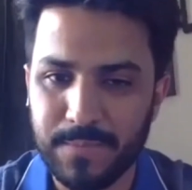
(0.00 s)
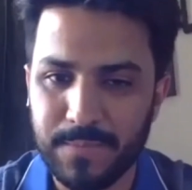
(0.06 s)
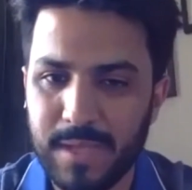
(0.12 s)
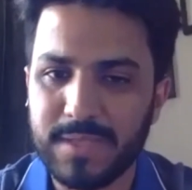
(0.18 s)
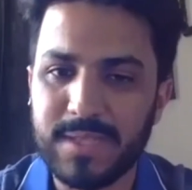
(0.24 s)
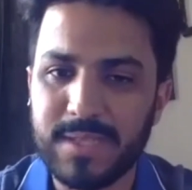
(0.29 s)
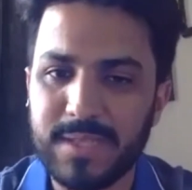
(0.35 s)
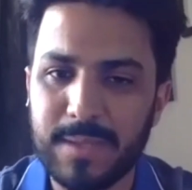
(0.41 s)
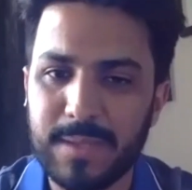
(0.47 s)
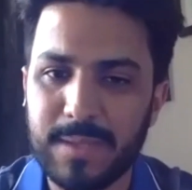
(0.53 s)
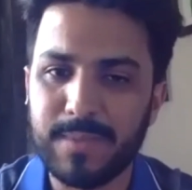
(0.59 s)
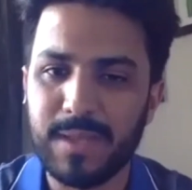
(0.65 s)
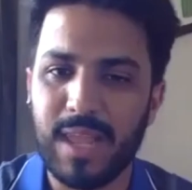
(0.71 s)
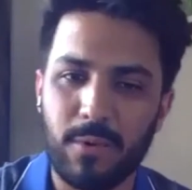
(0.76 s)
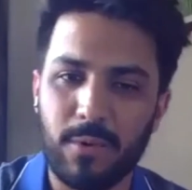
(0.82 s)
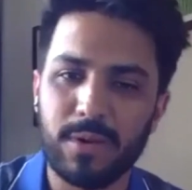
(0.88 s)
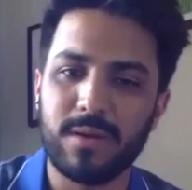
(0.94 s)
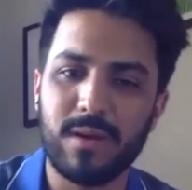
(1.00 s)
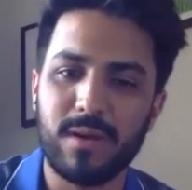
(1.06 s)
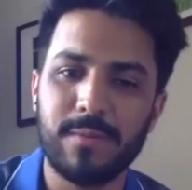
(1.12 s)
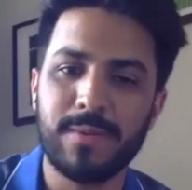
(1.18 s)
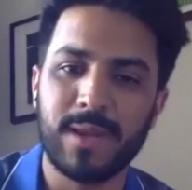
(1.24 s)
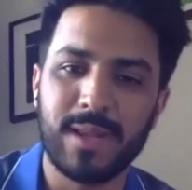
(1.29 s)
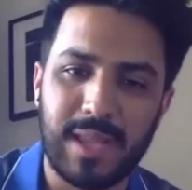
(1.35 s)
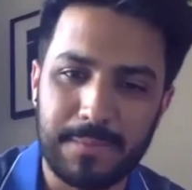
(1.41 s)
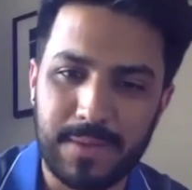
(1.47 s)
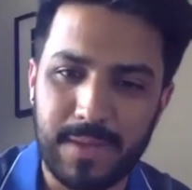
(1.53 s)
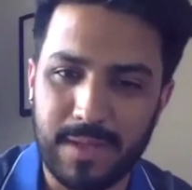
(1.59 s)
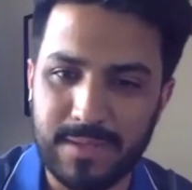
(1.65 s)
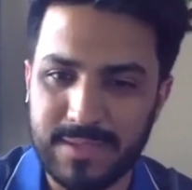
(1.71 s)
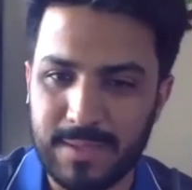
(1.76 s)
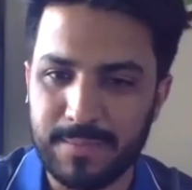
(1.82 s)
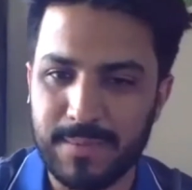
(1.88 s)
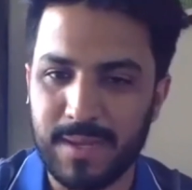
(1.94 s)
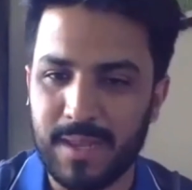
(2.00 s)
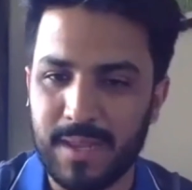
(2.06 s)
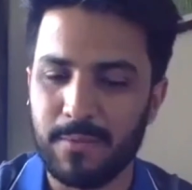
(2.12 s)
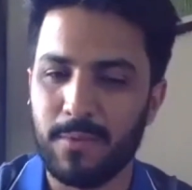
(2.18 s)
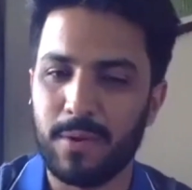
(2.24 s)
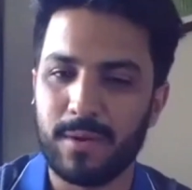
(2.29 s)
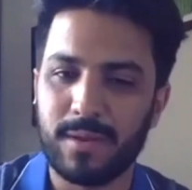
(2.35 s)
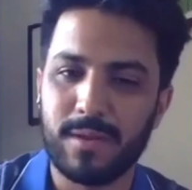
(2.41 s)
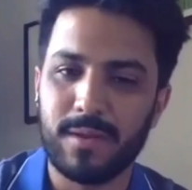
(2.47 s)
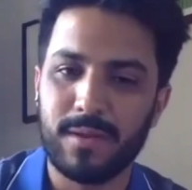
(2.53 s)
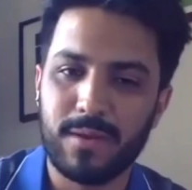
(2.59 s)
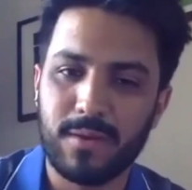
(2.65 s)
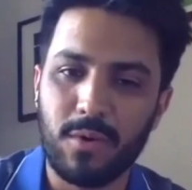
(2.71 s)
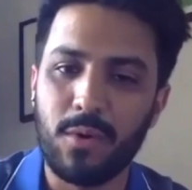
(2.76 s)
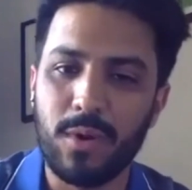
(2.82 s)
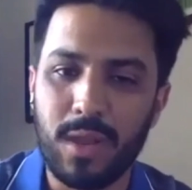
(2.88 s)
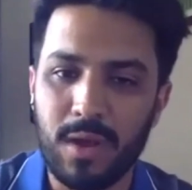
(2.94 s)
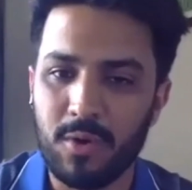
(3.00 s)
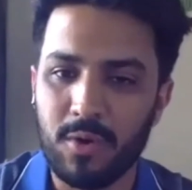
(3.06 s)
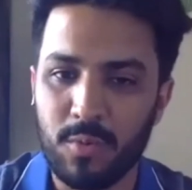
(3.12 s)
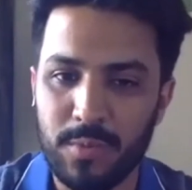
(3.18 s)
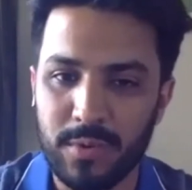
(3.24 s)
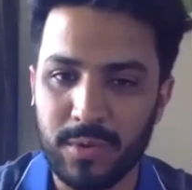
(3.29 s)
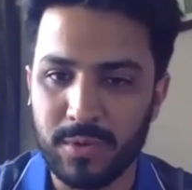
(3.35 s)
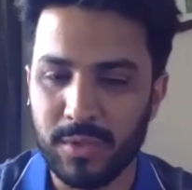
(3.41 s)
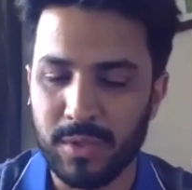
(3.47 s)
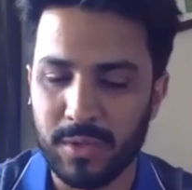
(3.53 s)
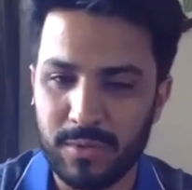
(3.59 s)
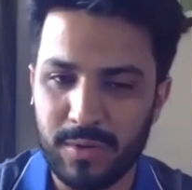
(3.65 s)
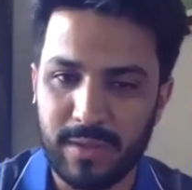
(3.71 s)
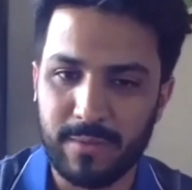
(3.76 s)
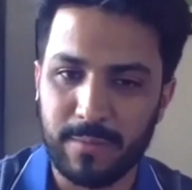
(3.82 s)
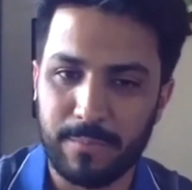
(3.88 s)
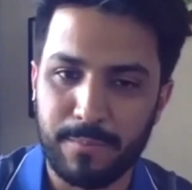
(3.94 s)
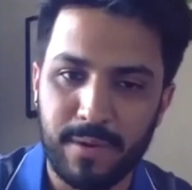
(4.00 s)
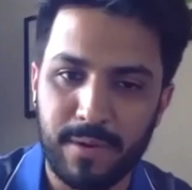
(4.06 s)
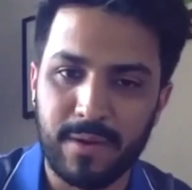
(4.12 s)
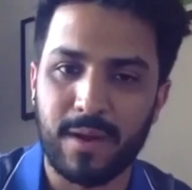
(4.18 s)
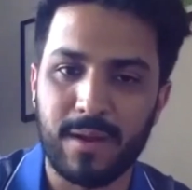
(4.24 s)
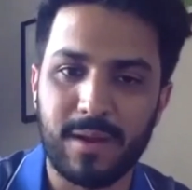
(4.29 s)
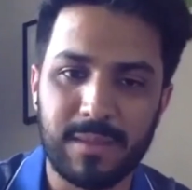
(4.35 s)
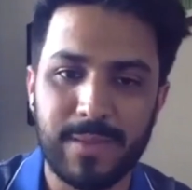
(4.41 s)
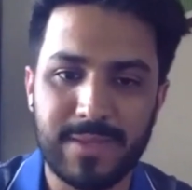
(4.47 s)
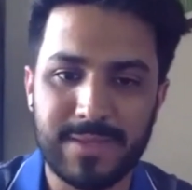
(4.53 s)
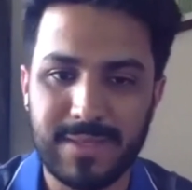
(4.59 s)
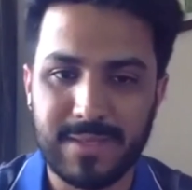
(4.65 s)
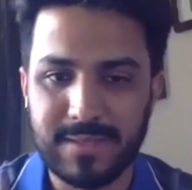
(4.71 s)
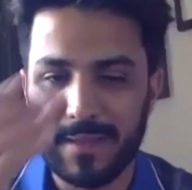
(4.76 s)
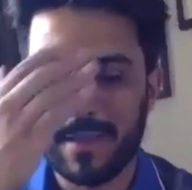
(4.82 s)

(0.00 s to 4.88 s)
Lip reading: Something like what Urban Clap does, something like what Ola, Uber do, like per hourly basis.